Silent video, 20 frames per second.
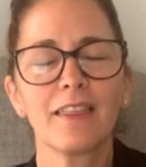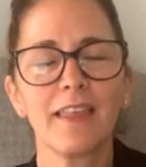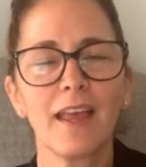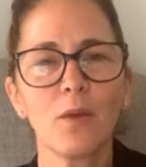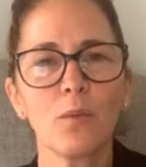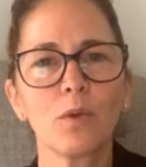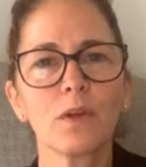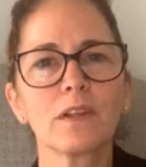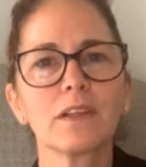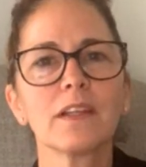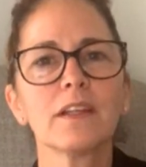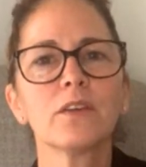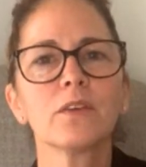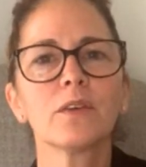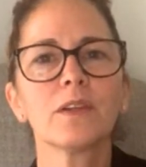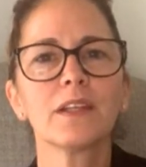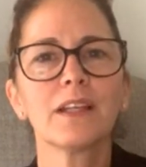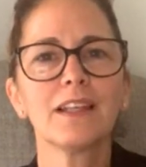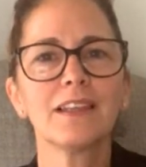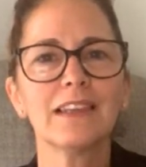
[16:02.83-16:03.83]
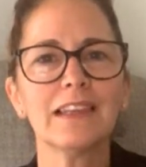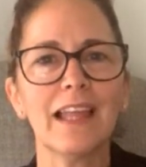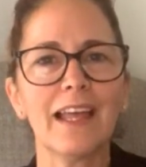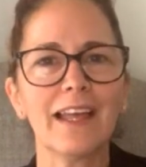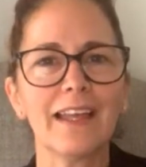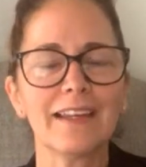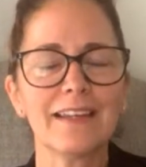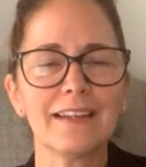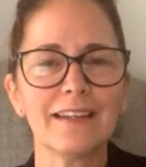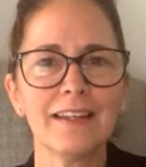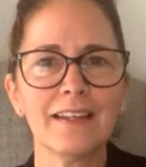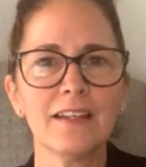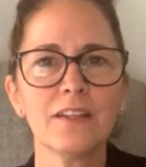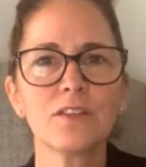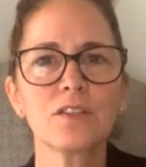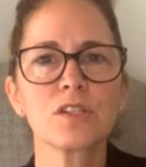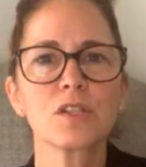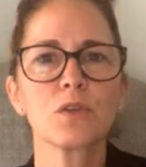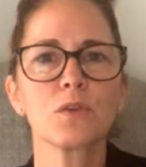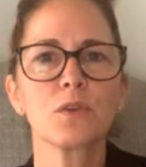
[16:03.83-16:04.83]
They were literally led
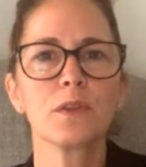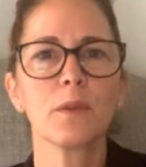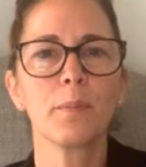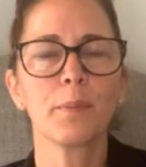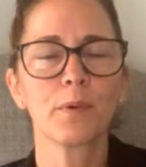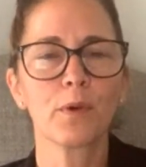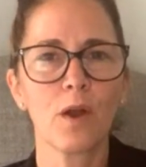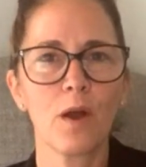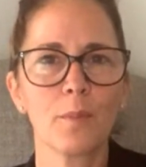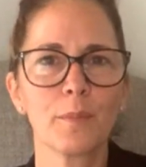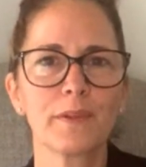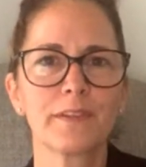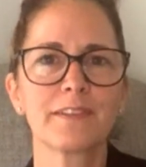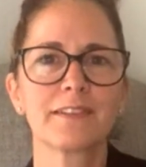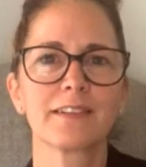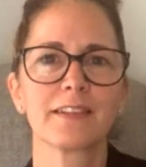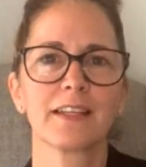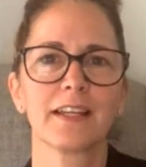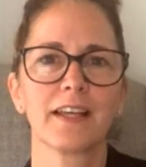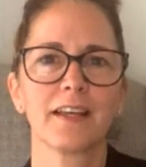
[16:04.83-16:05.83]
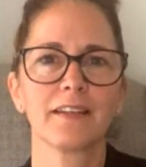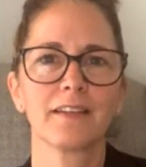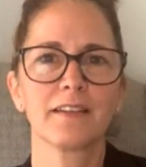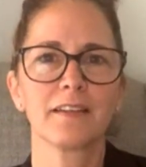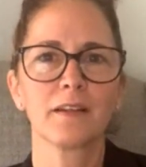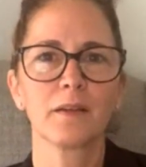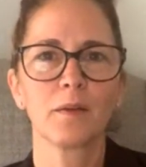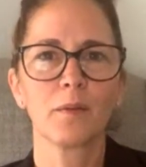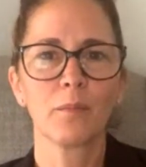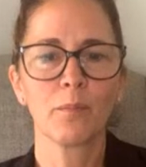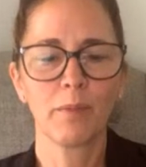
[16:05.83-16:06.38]
into the promised land